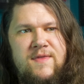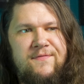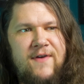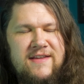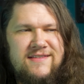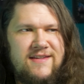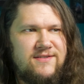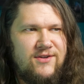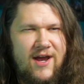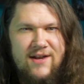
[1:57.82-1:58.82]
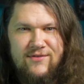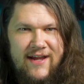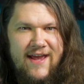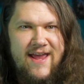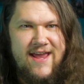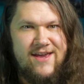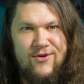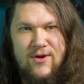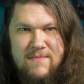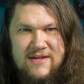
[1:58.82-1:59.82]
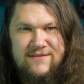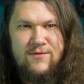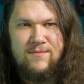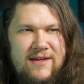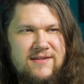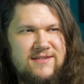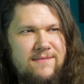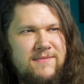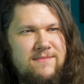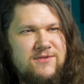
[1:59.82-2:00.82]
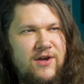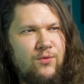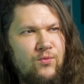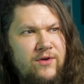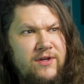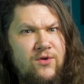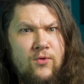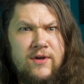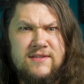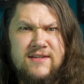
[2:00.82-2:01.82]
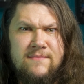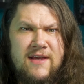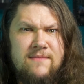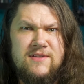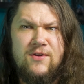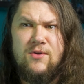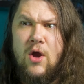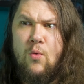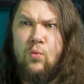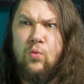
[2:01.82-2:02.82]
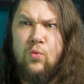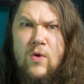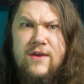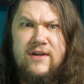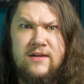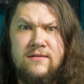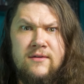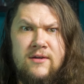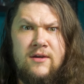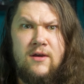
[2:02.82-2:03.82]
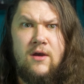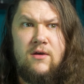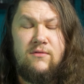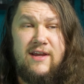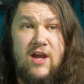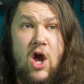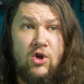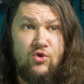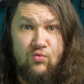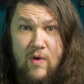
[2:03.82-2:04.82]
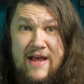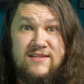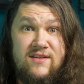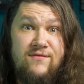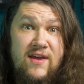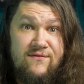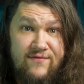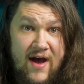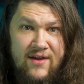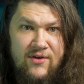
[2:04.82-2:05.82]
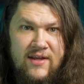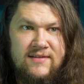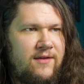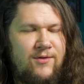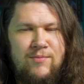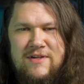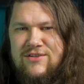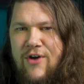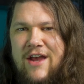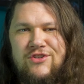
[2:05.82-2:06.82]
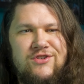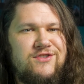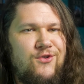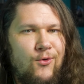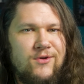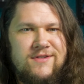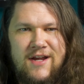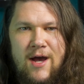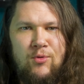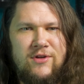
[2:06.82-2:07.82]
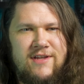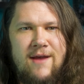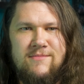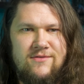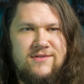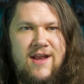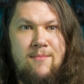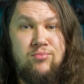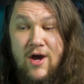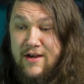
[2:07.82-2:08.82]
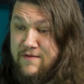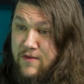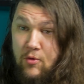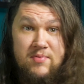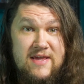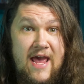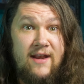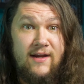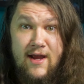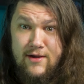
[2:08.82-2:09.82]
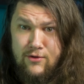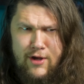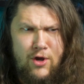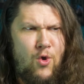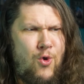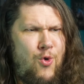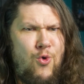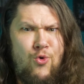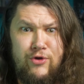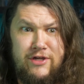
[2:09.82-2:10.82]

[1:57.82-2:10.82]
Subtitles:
The fight scenes are kind of like a hit or a miss for because sometimes they're like really corny and sometimes they're really like aggressive and violent. They'll be slashing swords a couple of times, there's not blood, and then they'll behead a guy and you're like, holy